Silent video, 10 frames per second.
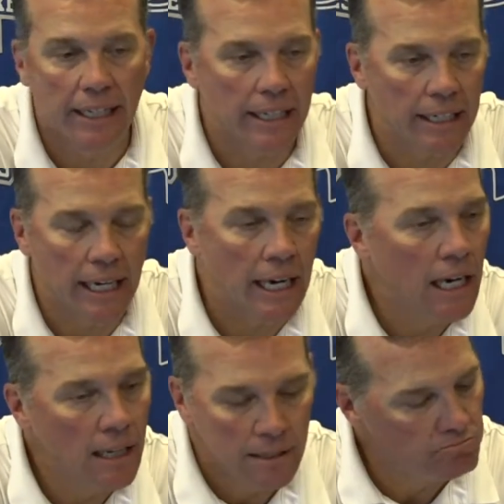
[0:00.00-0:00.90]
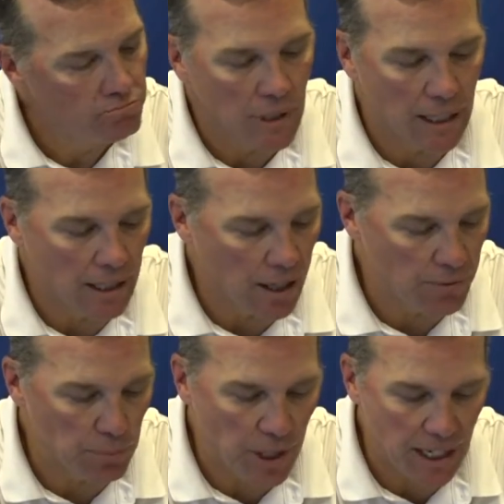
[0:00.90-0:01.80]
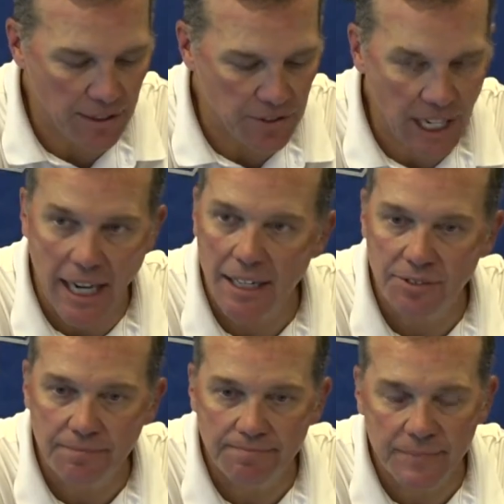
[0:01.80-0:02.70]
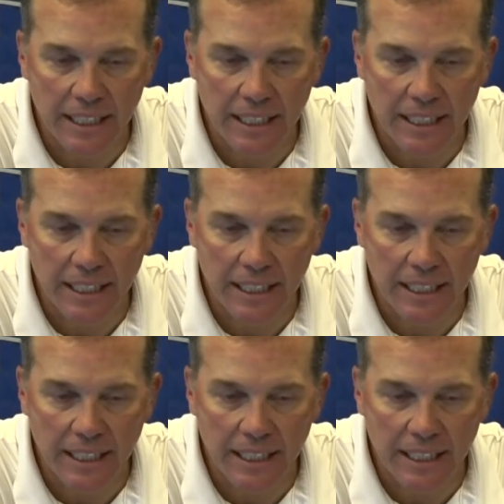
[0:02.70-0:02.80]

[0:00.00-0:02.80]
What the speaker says: And awfully proud of these guys